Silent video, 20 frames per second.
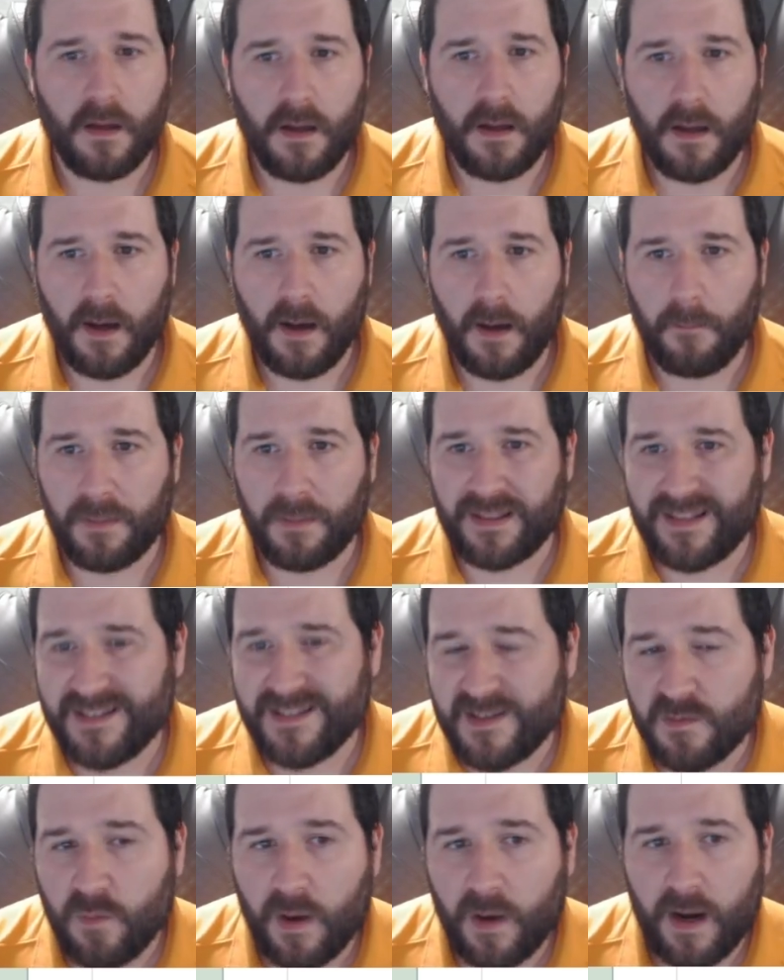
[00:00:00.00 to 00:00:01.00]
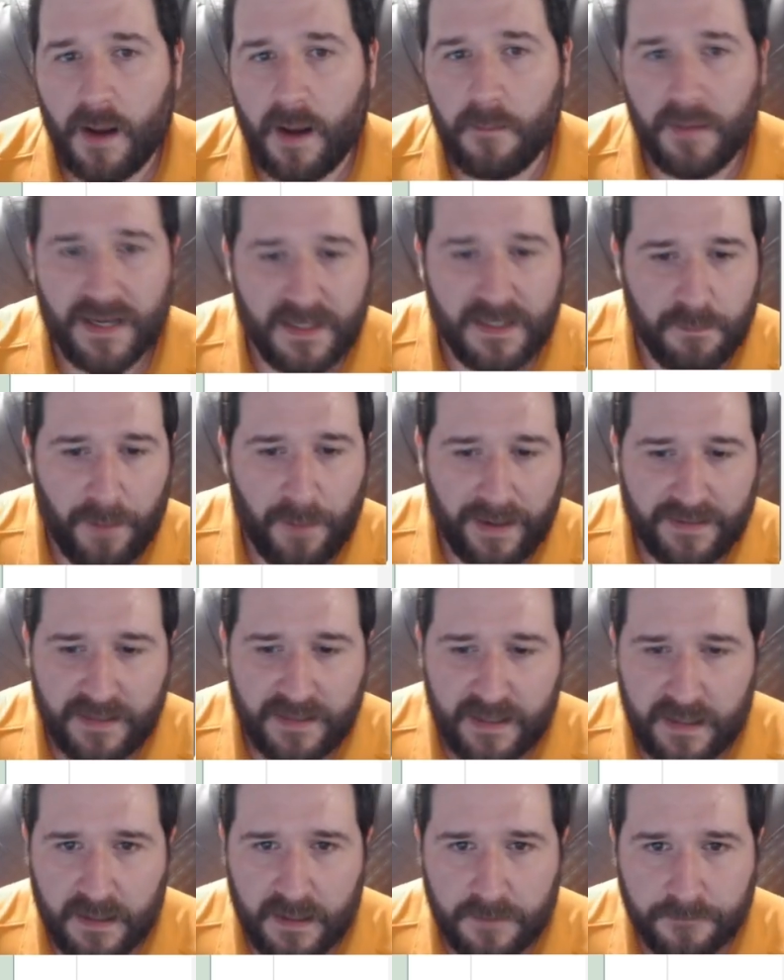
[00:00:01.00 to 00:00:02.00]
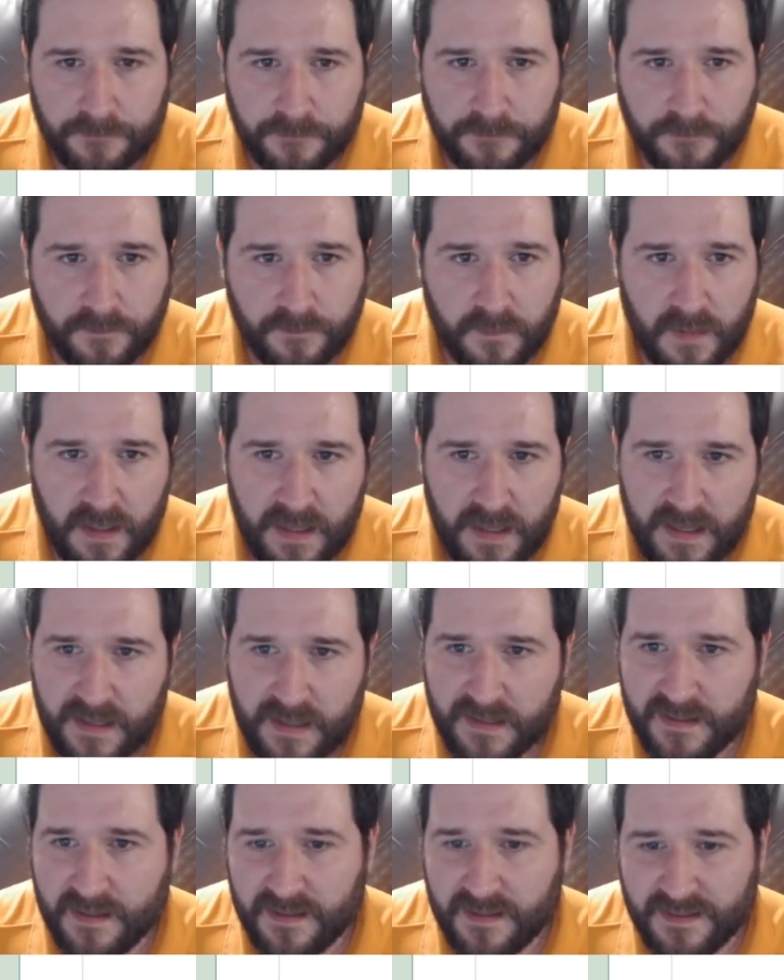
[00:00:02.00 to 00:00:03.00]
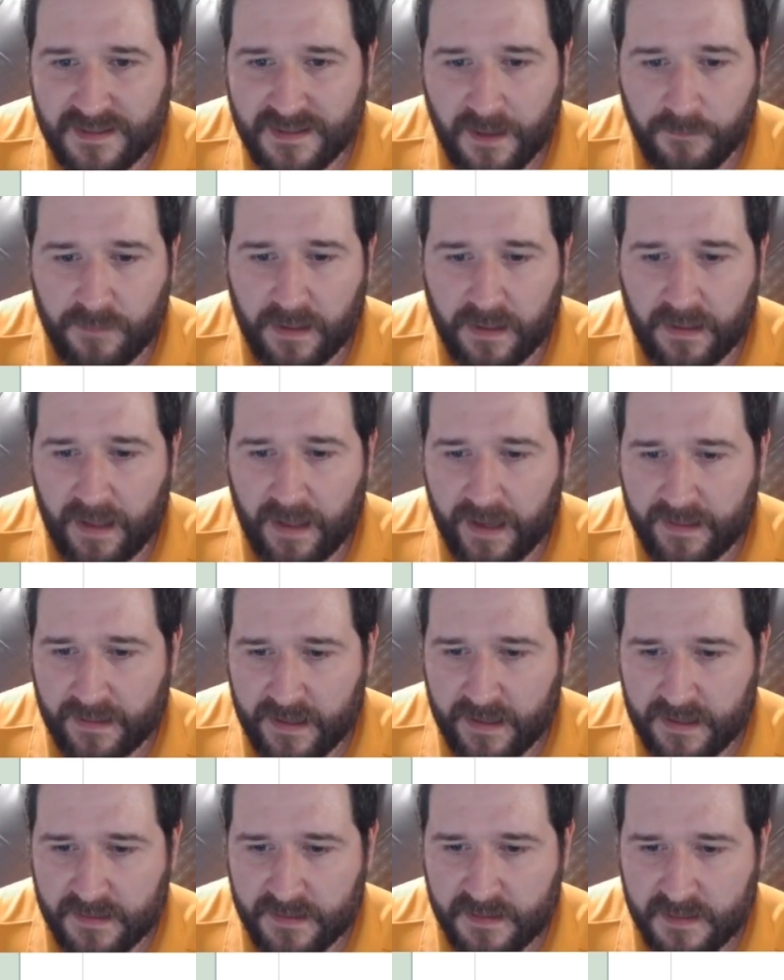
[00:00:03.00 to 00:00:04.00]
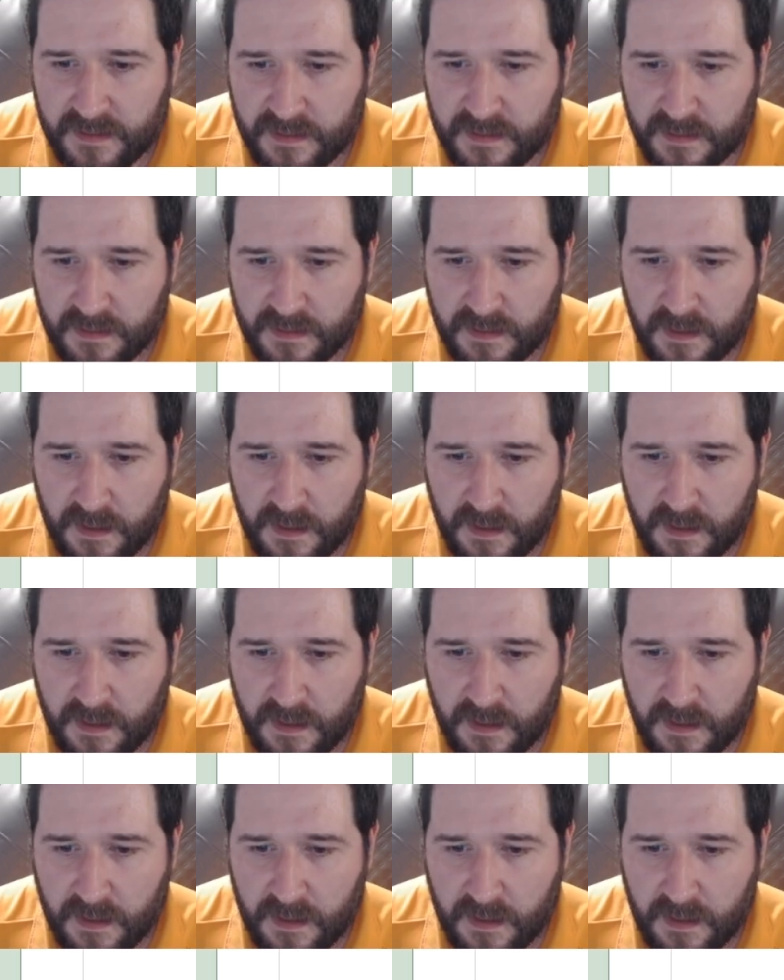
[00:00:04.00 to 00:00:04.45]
But this is what I'm expecting, is something like this